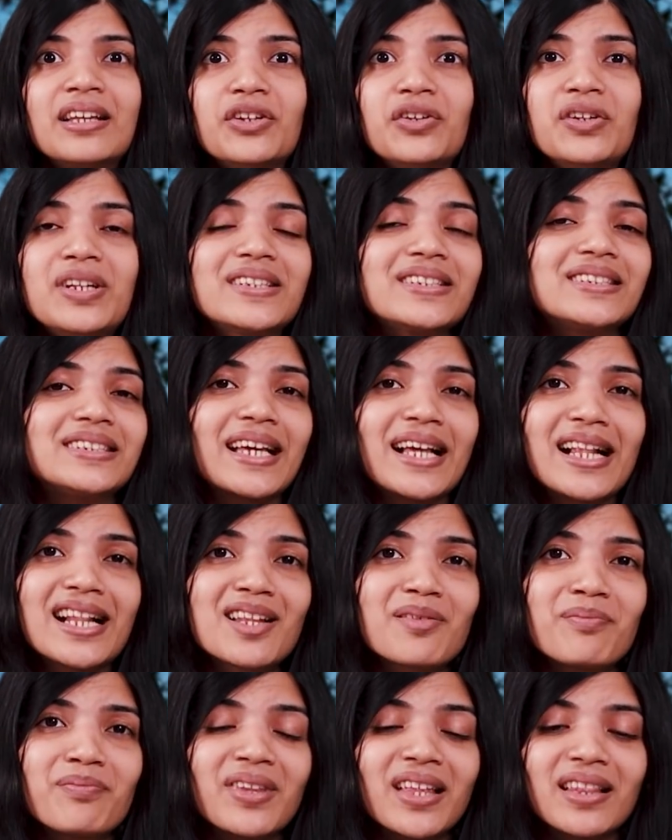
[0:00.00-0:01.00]
you need to tell
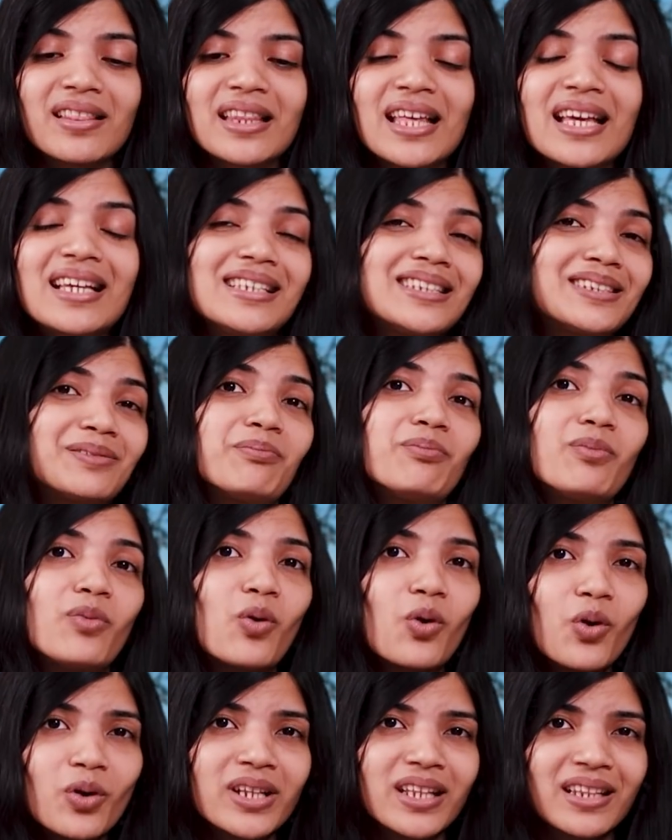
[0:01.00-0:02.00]
them that there is
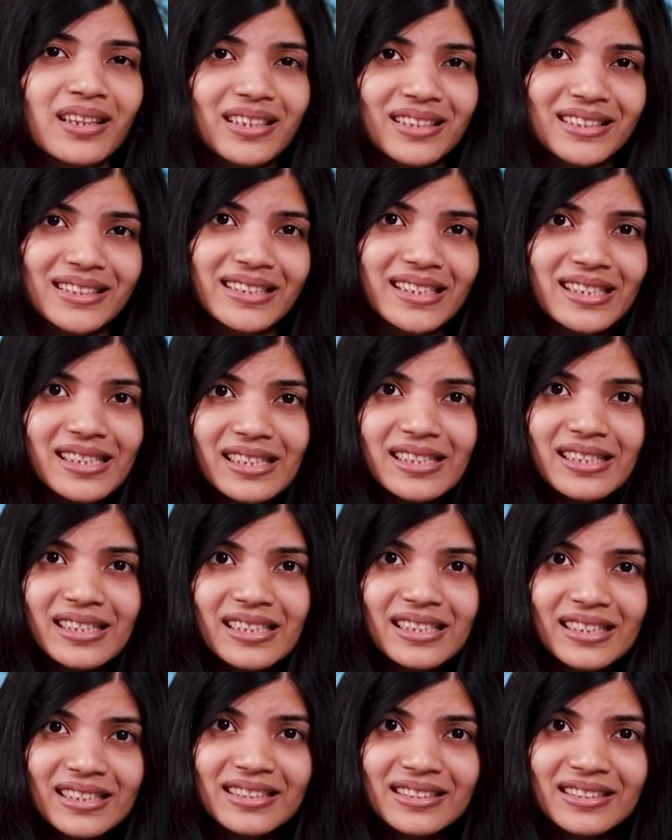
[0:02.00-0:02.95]
more than this little